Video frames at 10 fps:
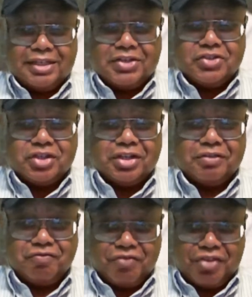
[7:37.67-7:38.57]
This is
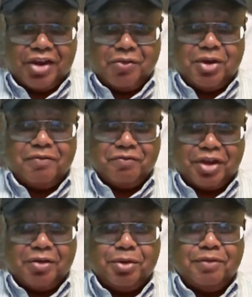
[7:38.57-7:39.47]
just
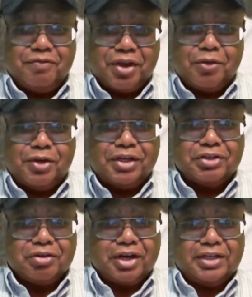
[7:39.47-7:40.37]
very, very,
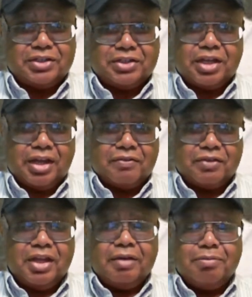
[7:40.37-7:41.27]
very strange
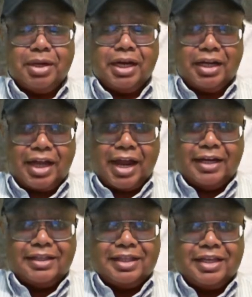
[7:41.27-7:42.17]
stuff. But a
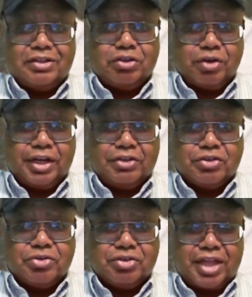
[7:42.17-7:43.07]
lot of these
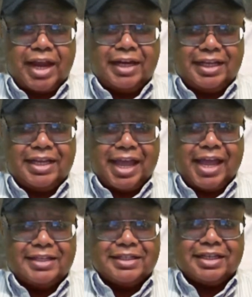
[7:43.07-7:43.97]
creatures that
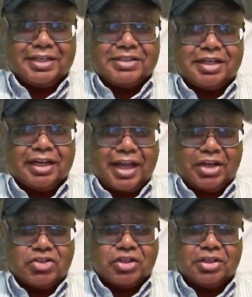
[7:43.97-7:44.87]
he has in his
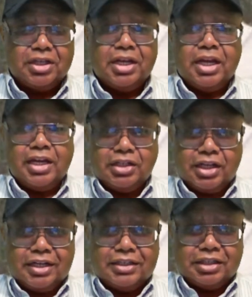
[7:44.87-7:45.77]
collection
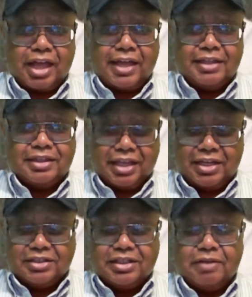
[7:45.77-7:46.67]
looks
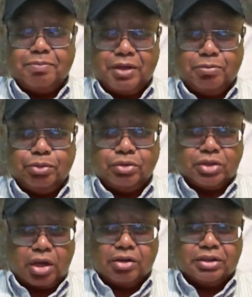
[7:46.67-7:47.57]
like things that
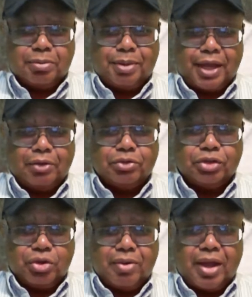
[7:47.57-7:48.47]
people talked
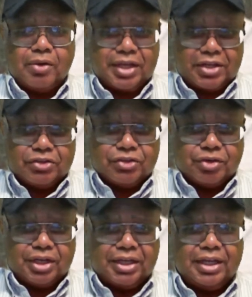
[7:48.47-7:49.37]
about throughout
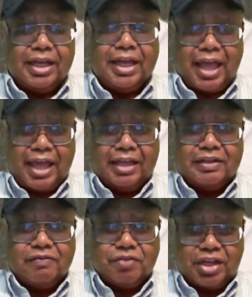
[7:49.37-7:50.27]
history
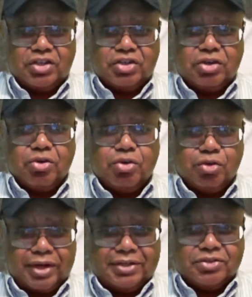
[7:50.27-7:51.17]
as
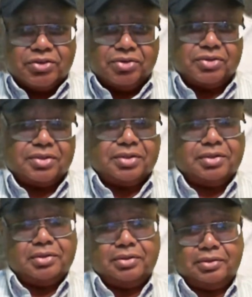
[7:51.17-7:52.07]
fictional
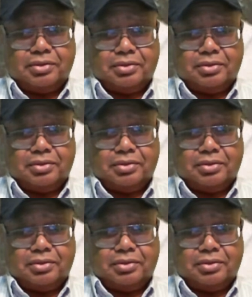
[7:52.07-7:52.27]
creatures.